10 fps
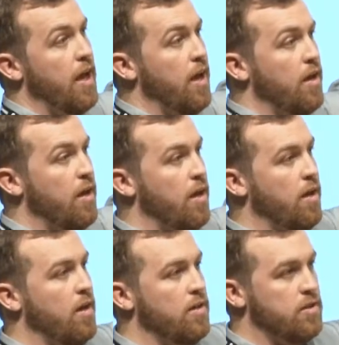that
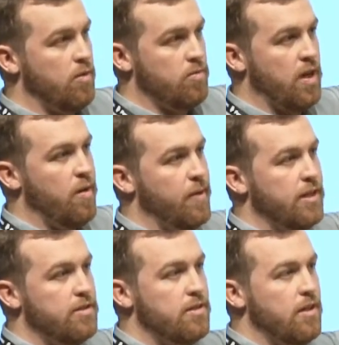in a SQL
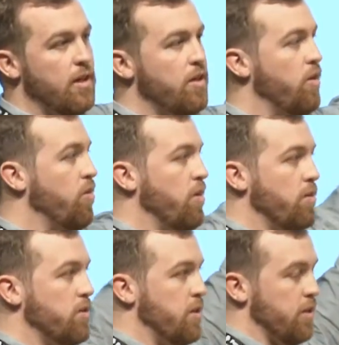database. You
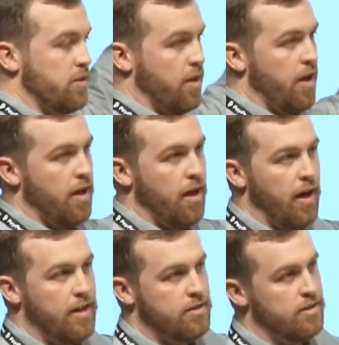use things like
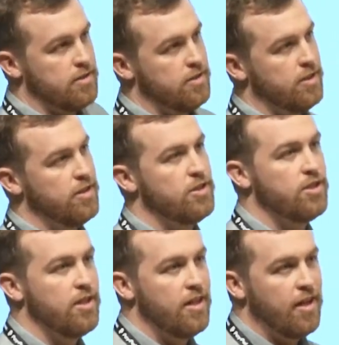
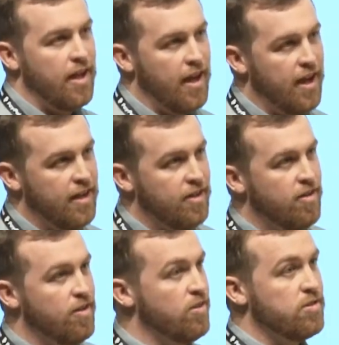Elasticsearch.
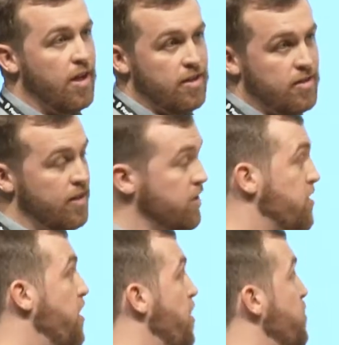You use like things like